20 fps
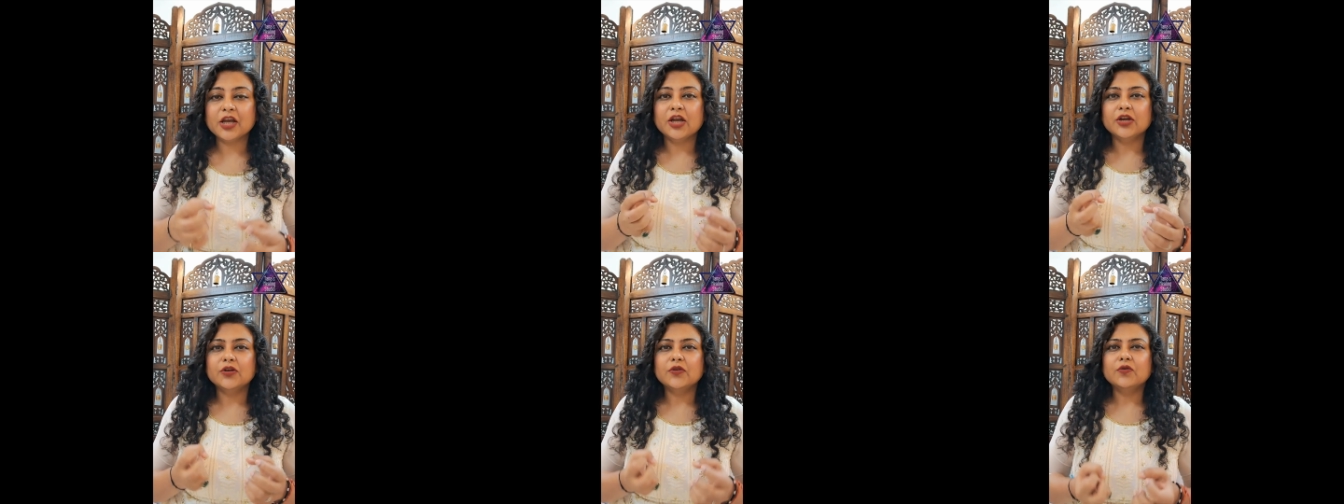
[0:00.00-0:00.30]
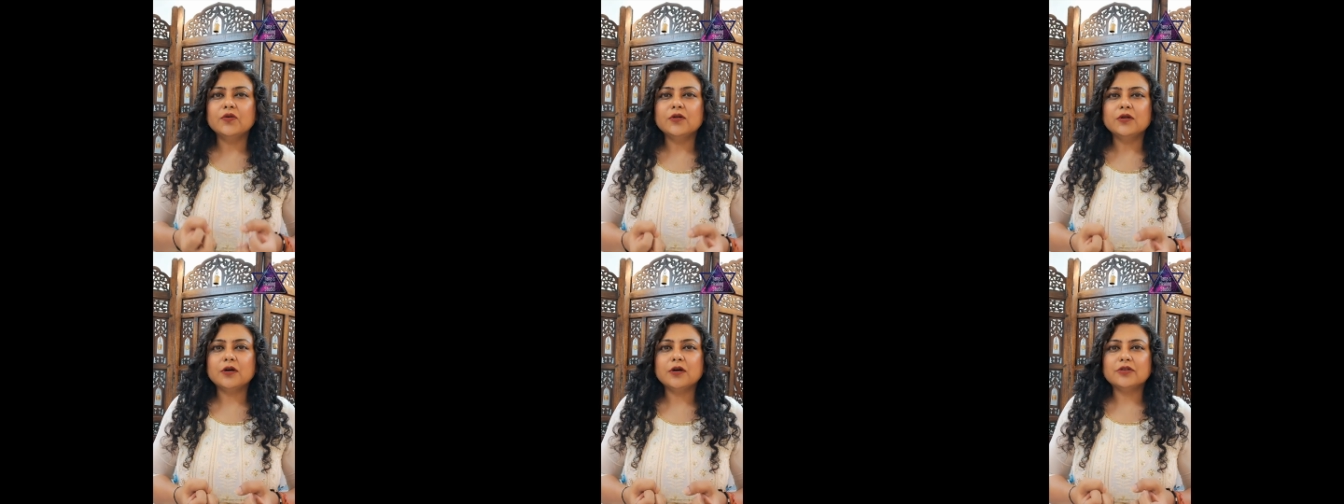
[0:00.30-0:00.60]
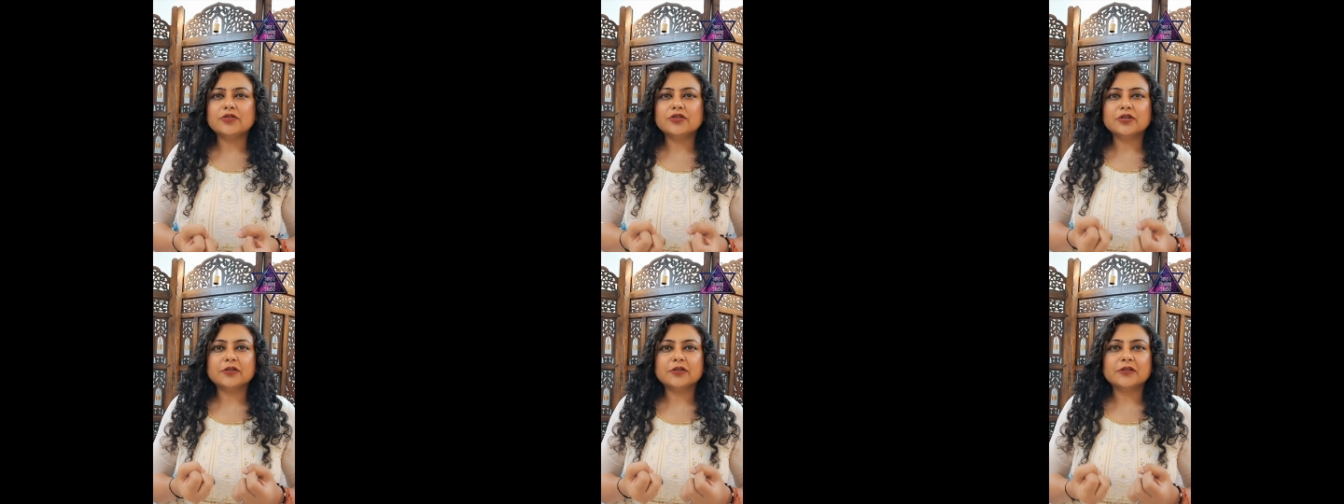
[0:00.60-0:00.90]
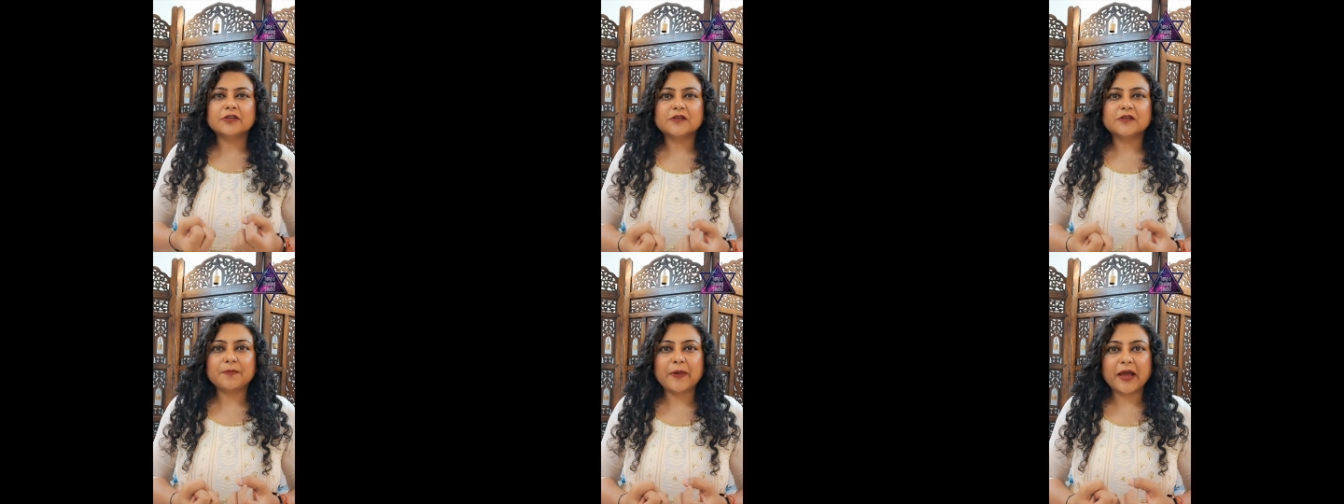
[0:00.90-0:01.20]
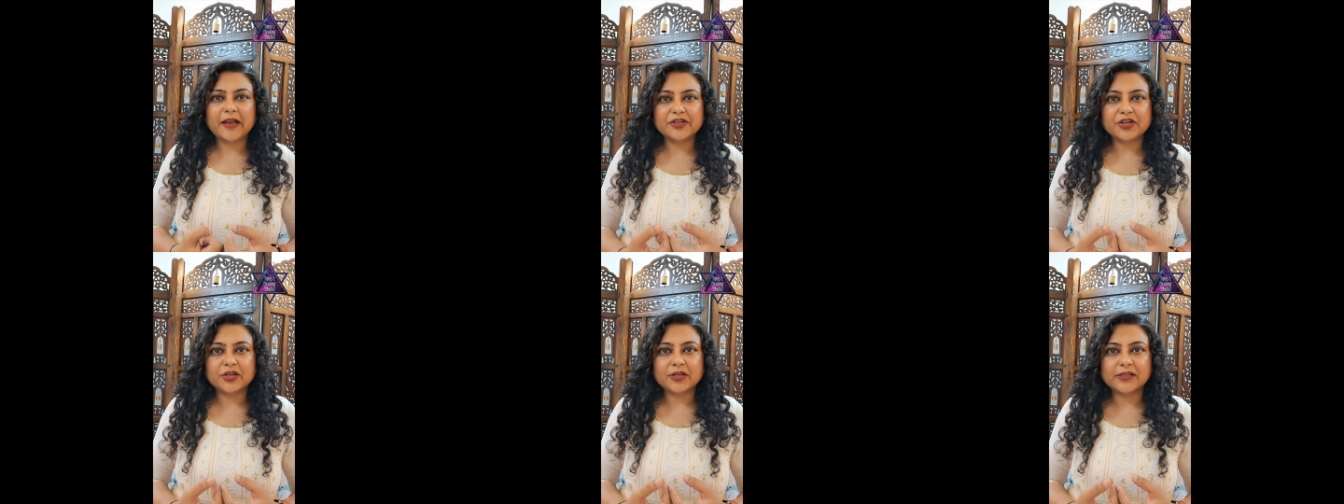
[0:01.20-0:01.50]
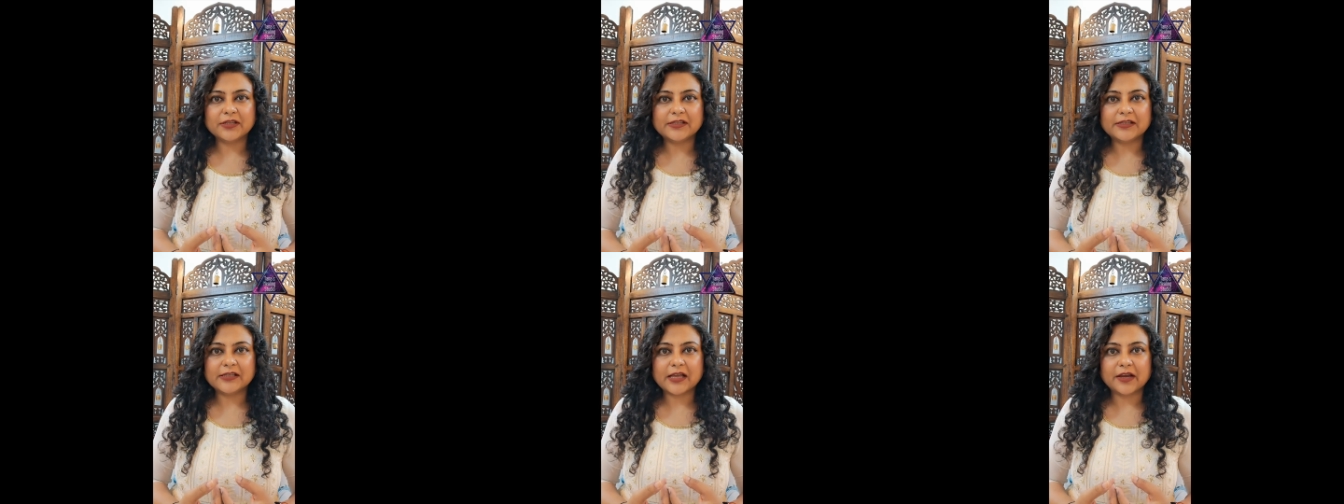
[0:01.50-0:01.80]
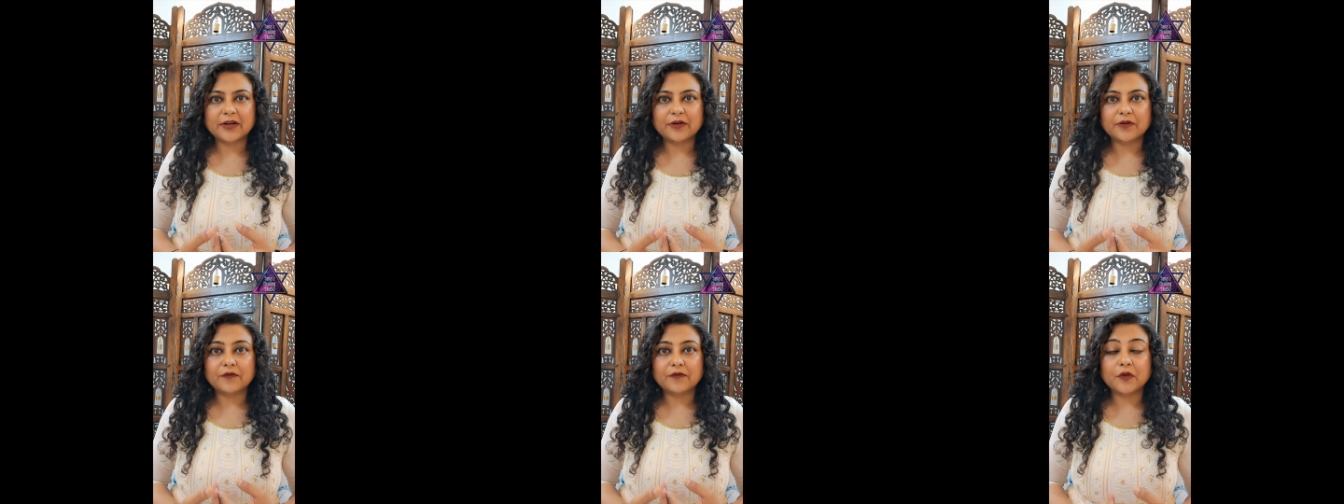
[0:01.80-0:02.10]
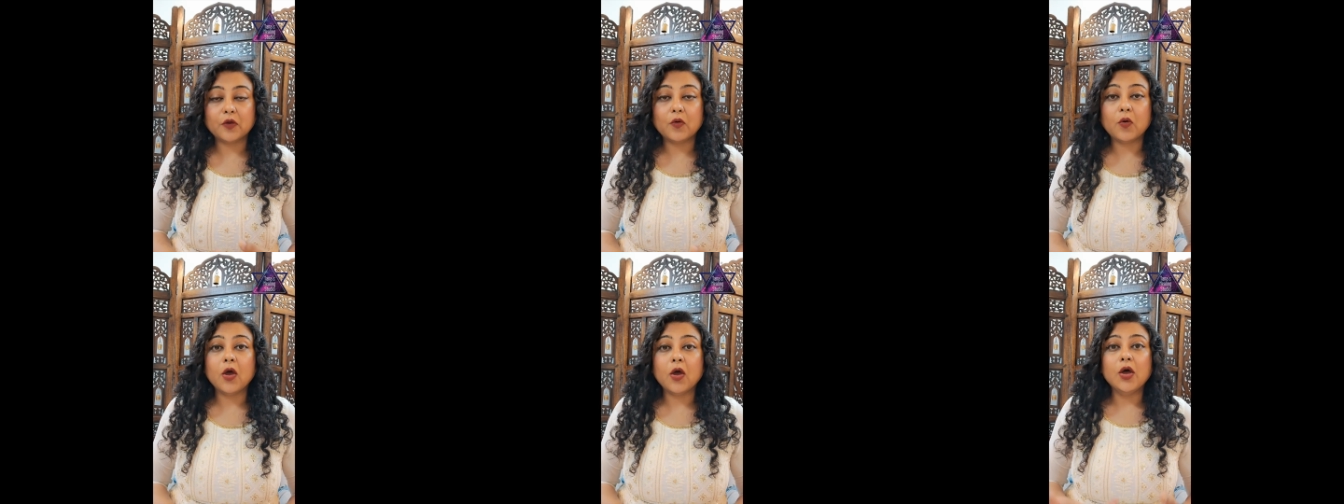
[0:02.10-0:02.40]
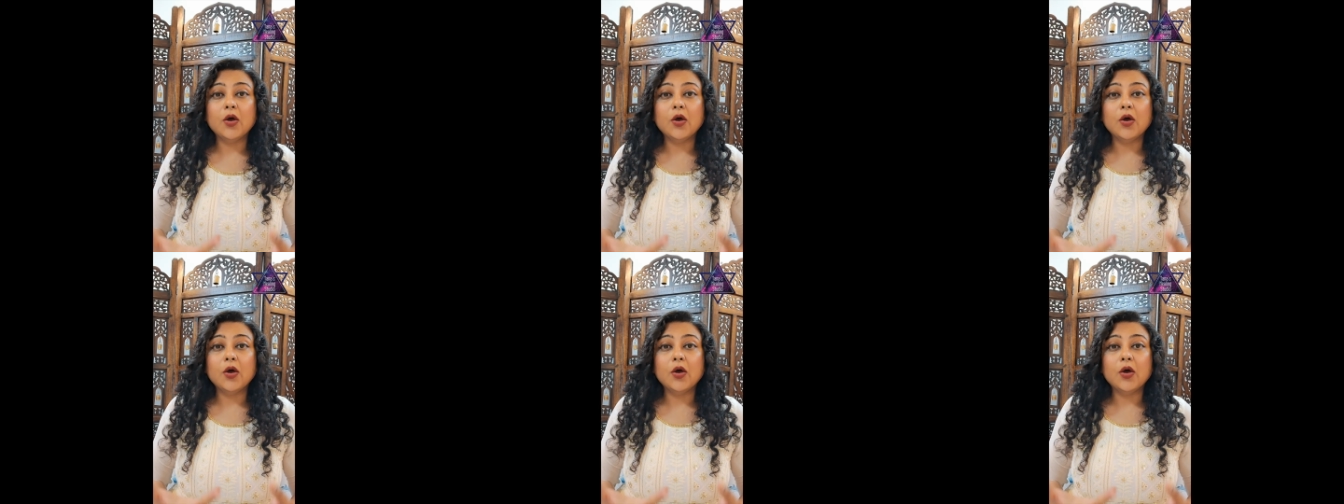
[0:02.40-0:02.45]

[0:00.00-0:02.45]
to nurture this passion inside of you,